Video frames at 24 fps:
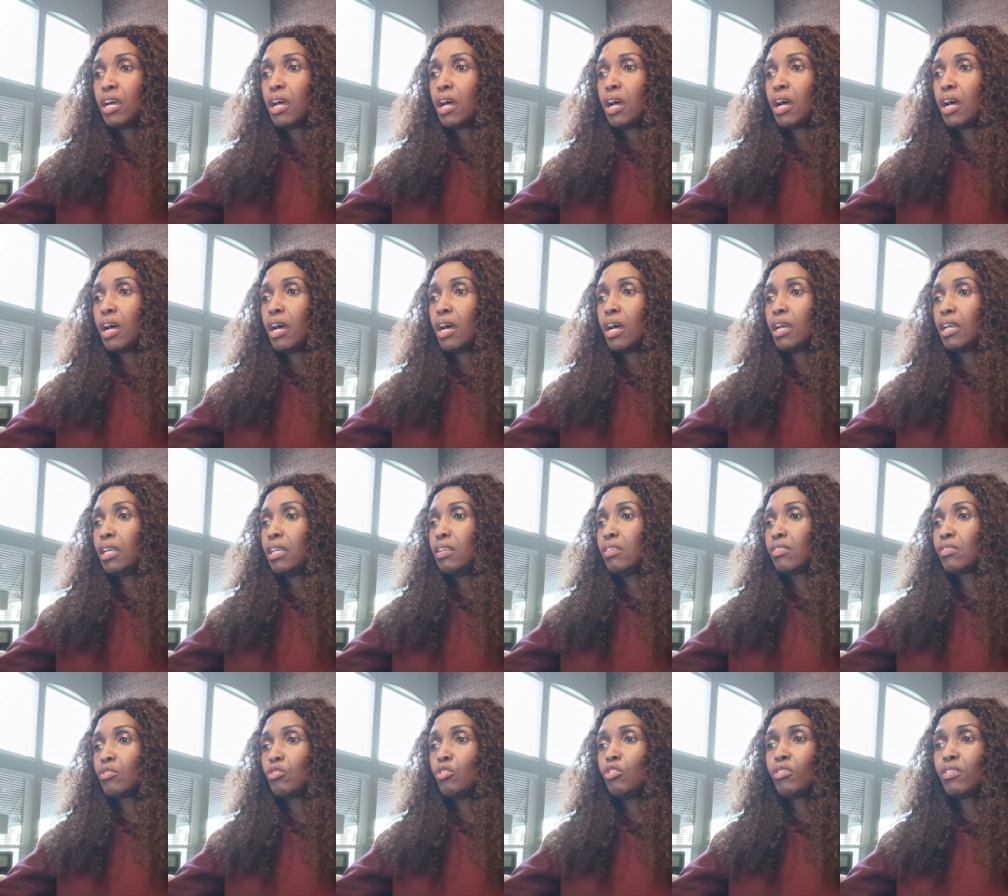Uh,
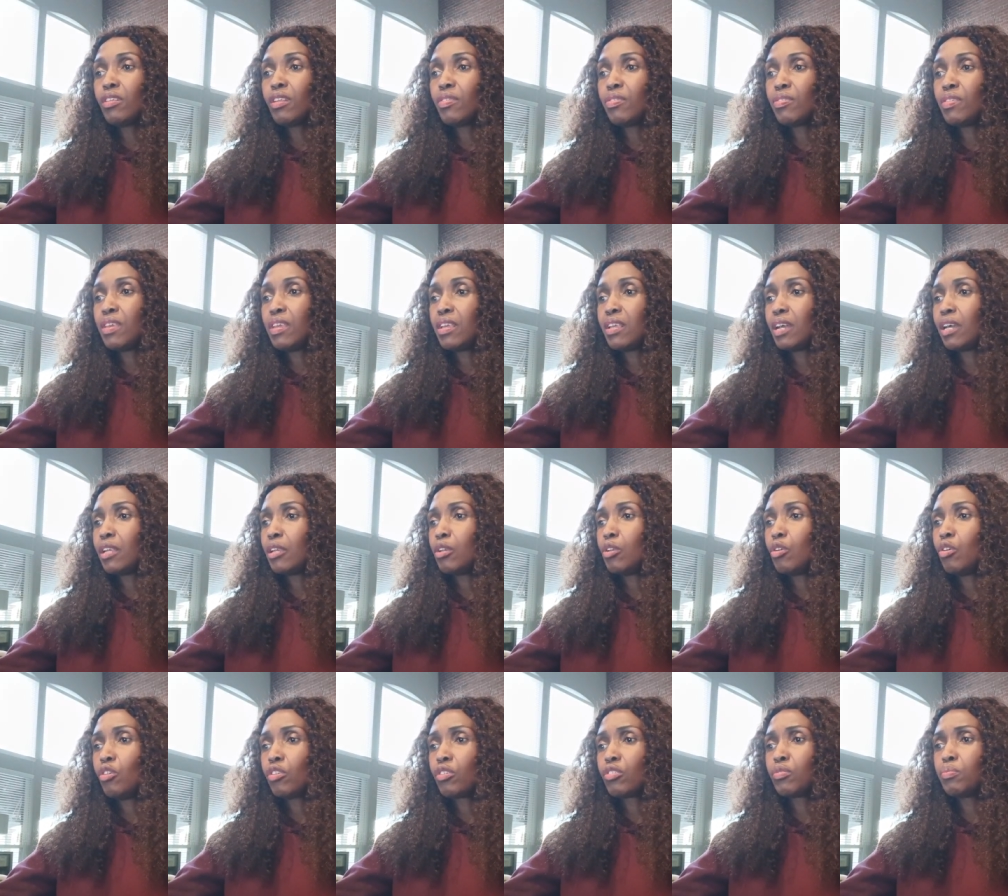it's not that they
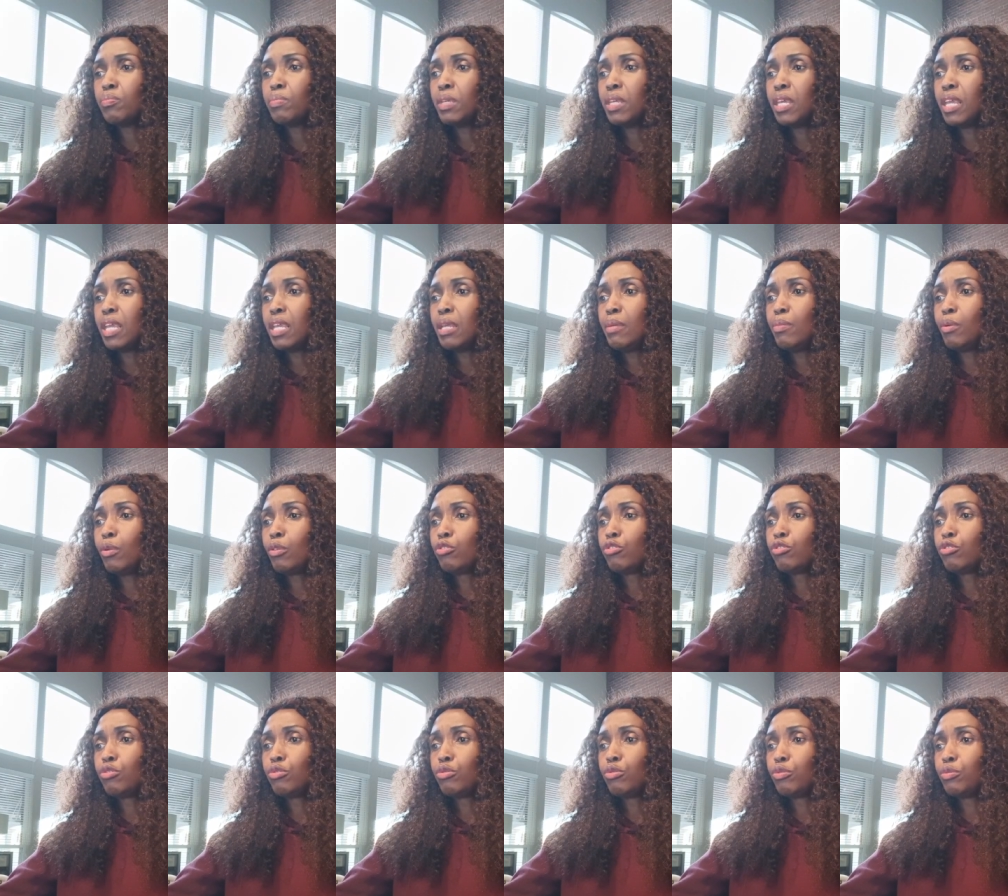cannot be able
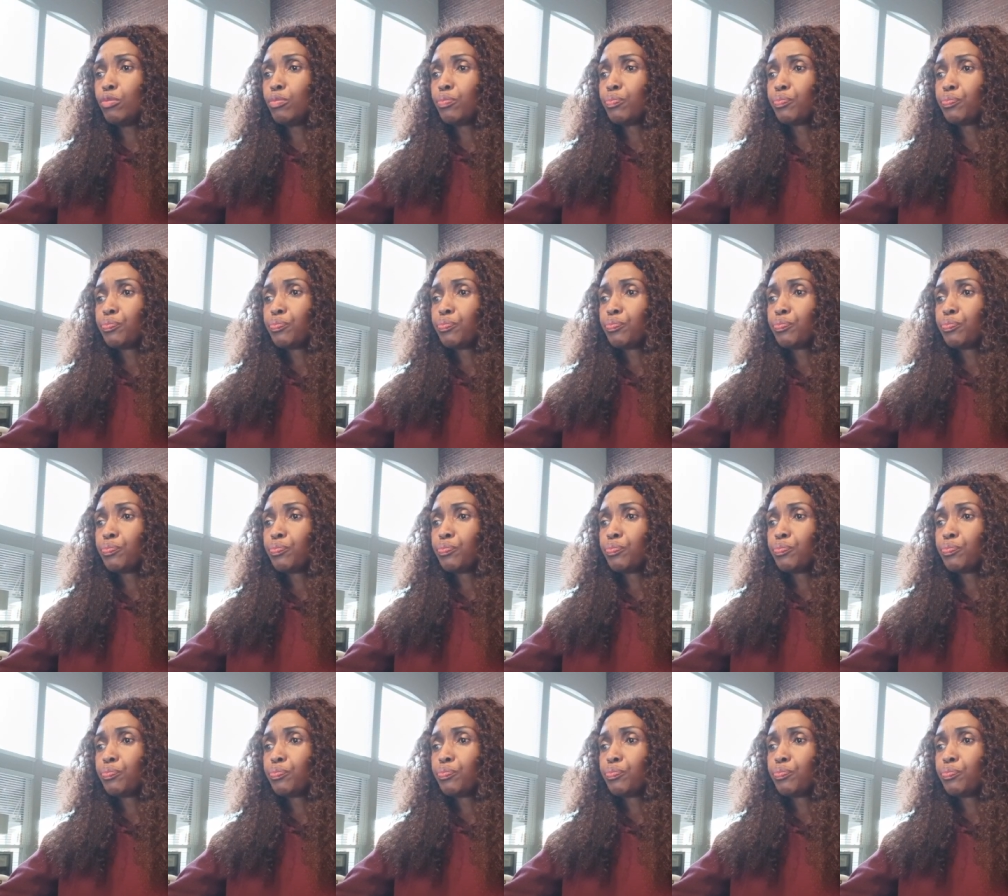to